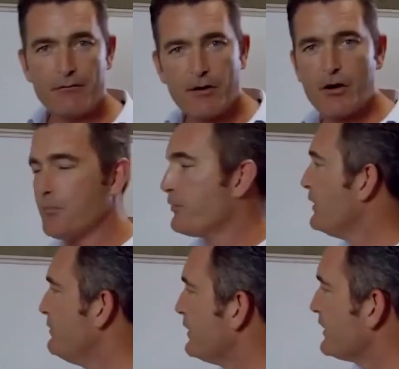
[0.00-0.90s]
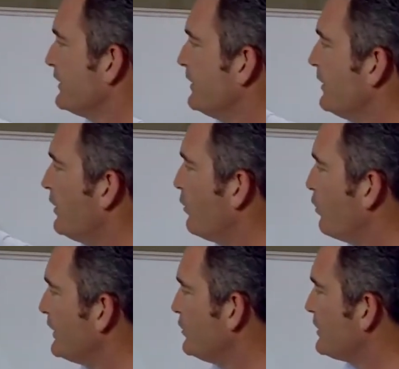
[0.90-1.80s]
Very briefly,
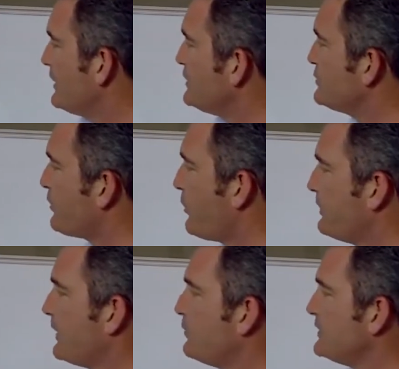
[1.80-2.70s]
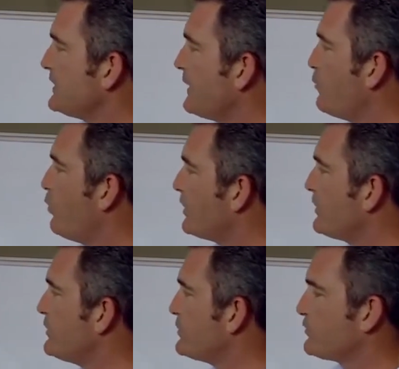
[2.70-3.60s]
we look at each property and we say, what
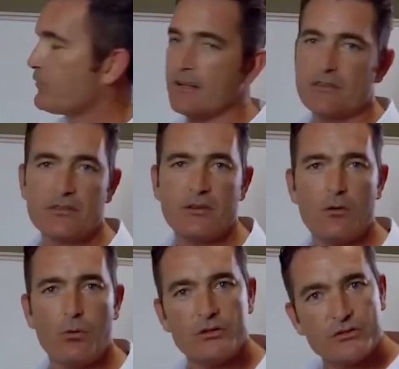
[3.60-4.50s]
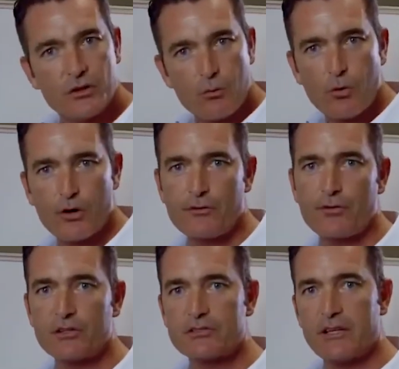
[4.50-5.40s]
are the strengths? What's going to work
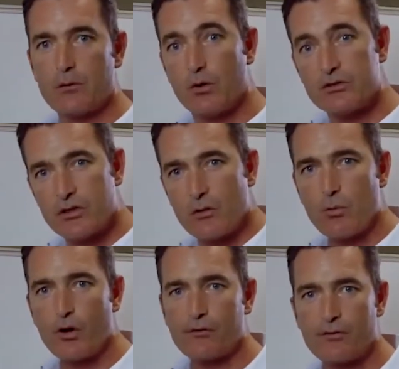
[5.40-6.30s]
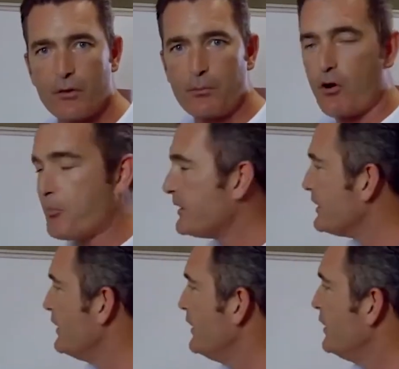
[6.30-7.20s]
for us here? What's going to work for the property?